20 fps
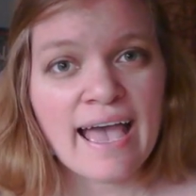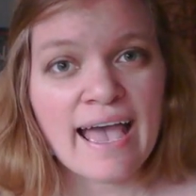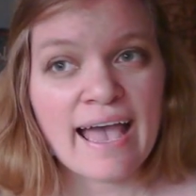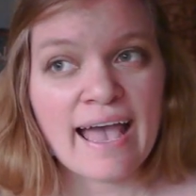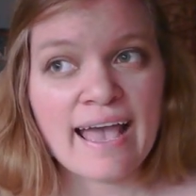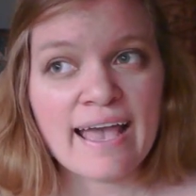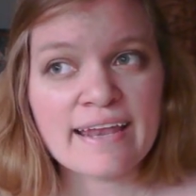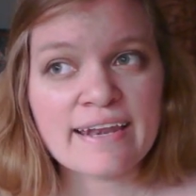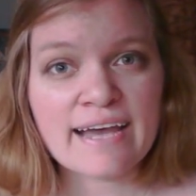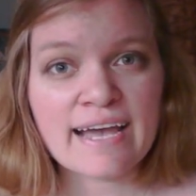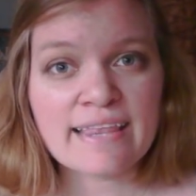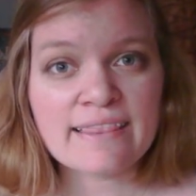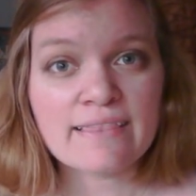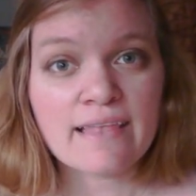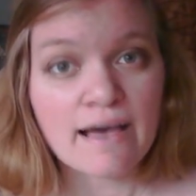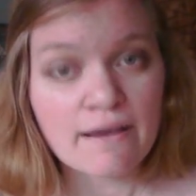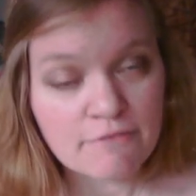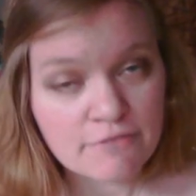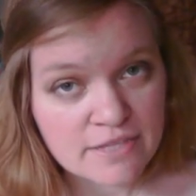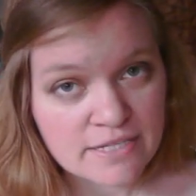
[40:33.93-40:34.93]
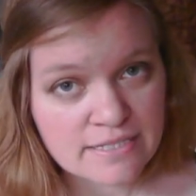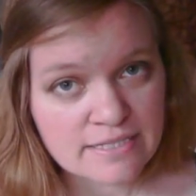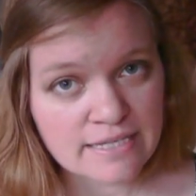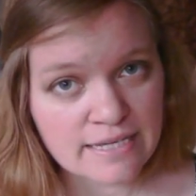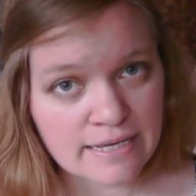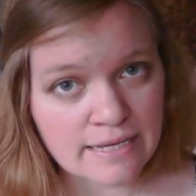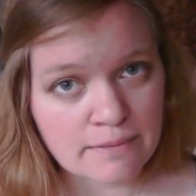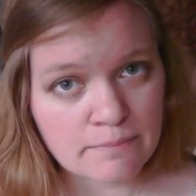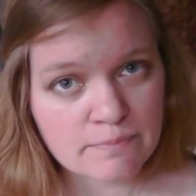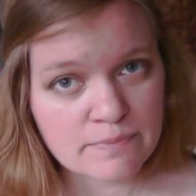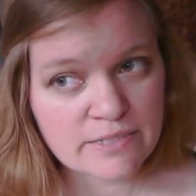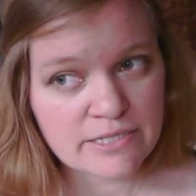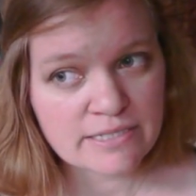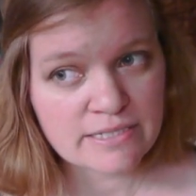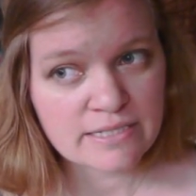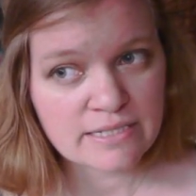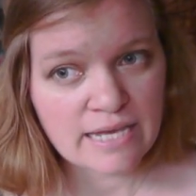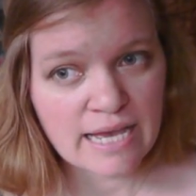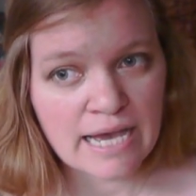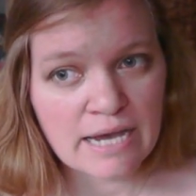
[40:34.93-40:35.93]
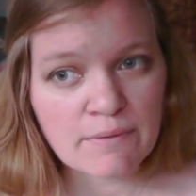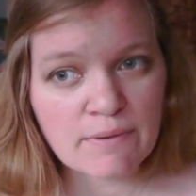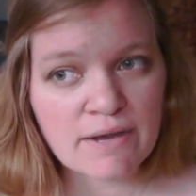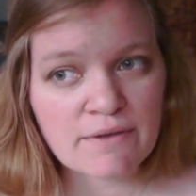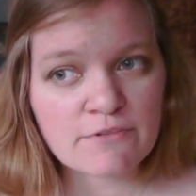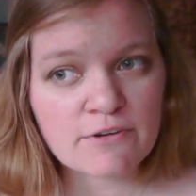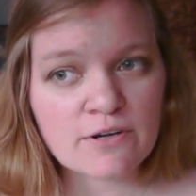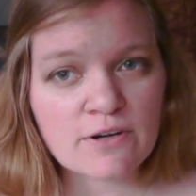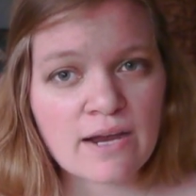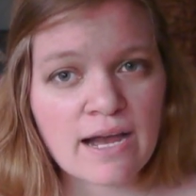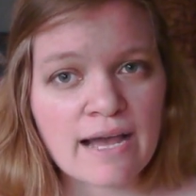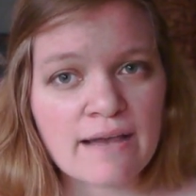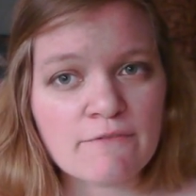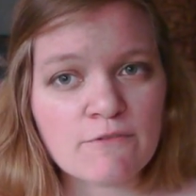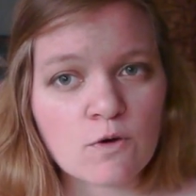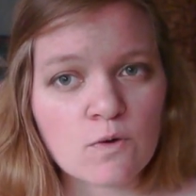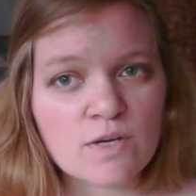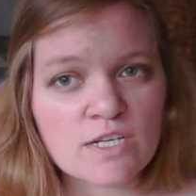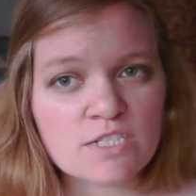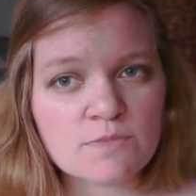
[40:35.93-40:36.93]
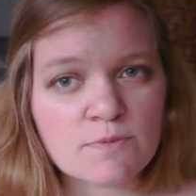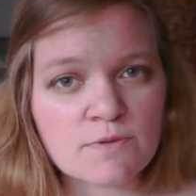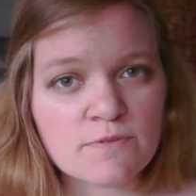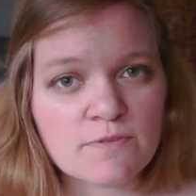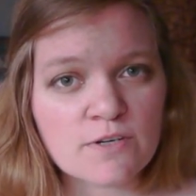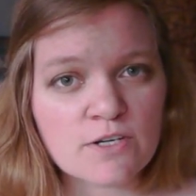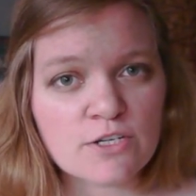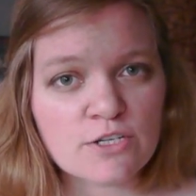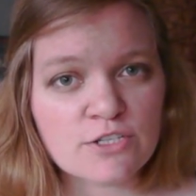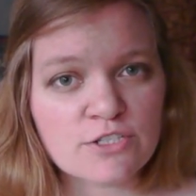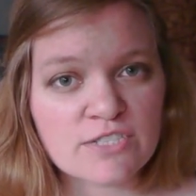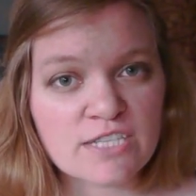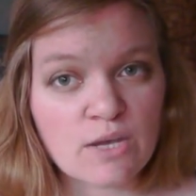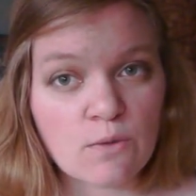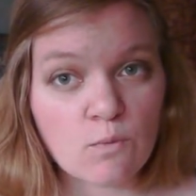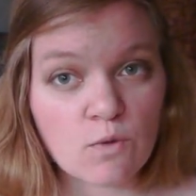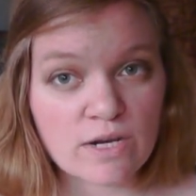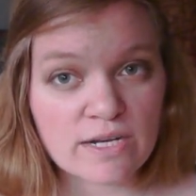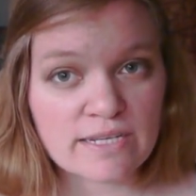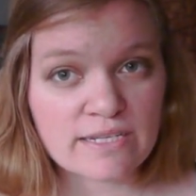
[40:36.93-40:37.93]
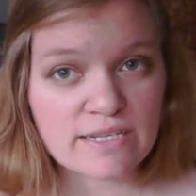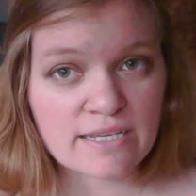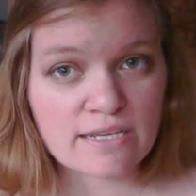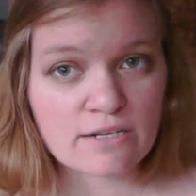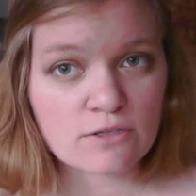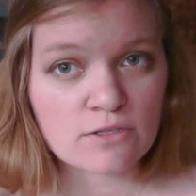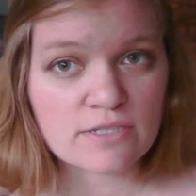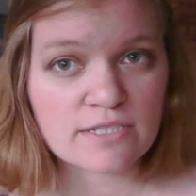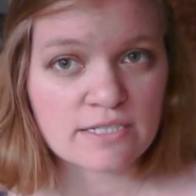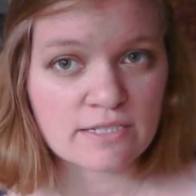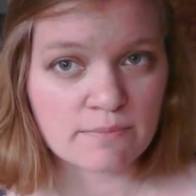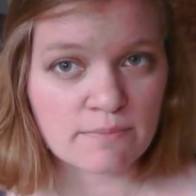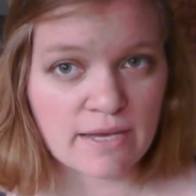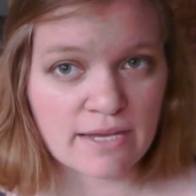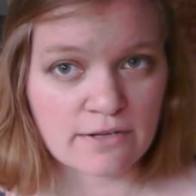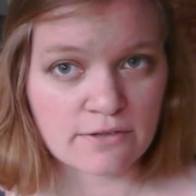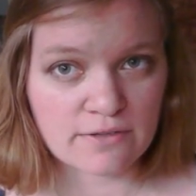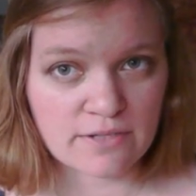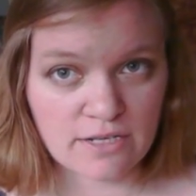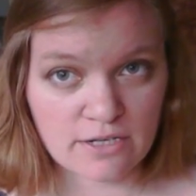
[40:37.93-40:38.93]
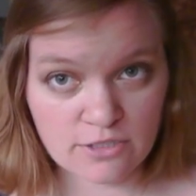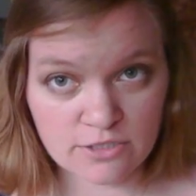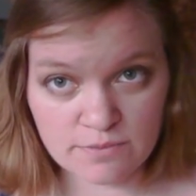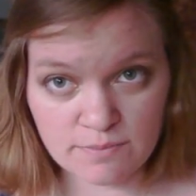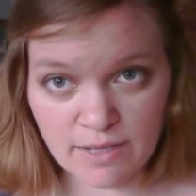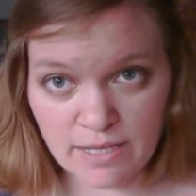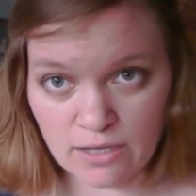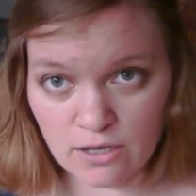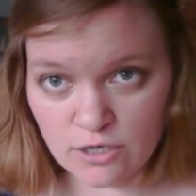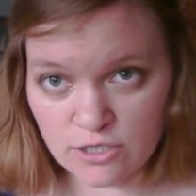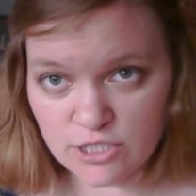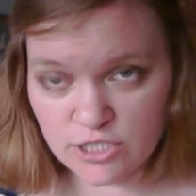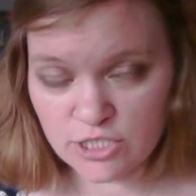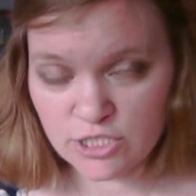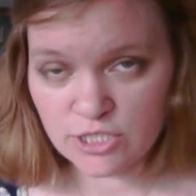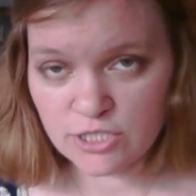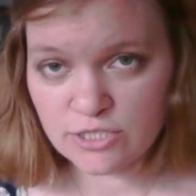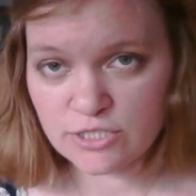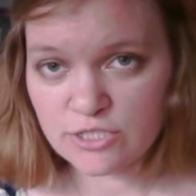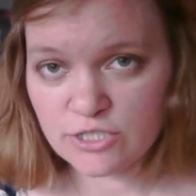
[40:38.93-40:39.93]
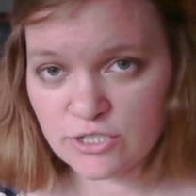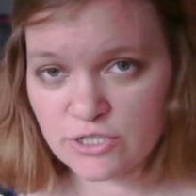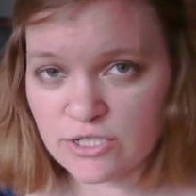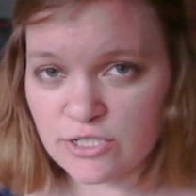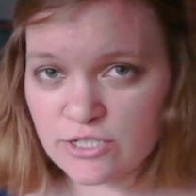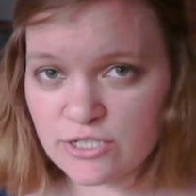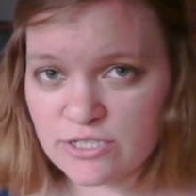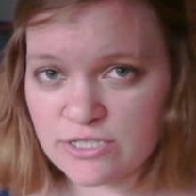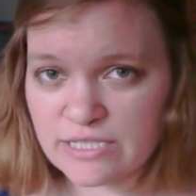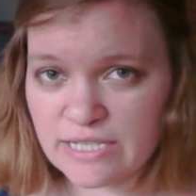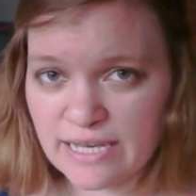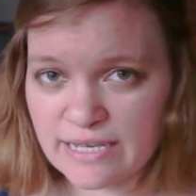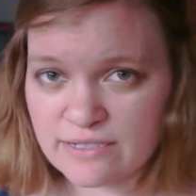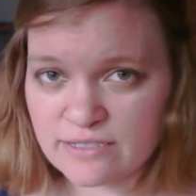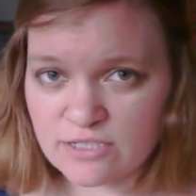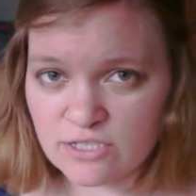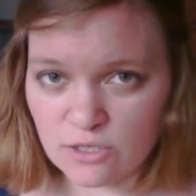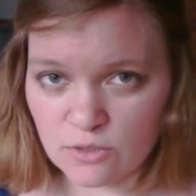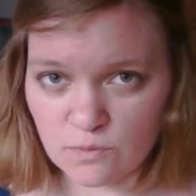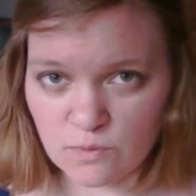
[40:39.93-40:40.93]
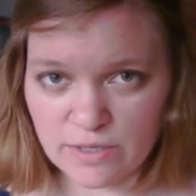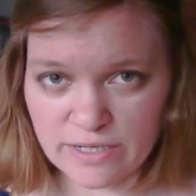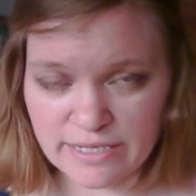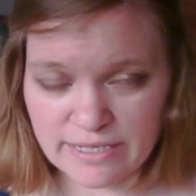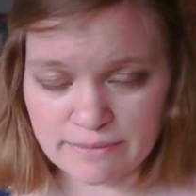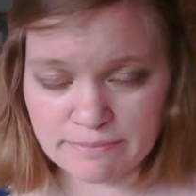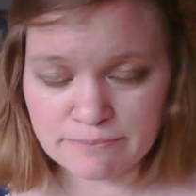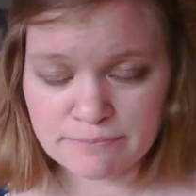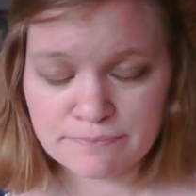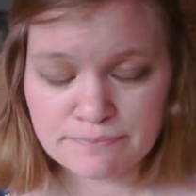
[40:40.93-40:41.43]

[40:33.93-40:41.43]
And I love the tips. However, I've always preferred using wooden needles to metal needles. My larger circular sets are wooden.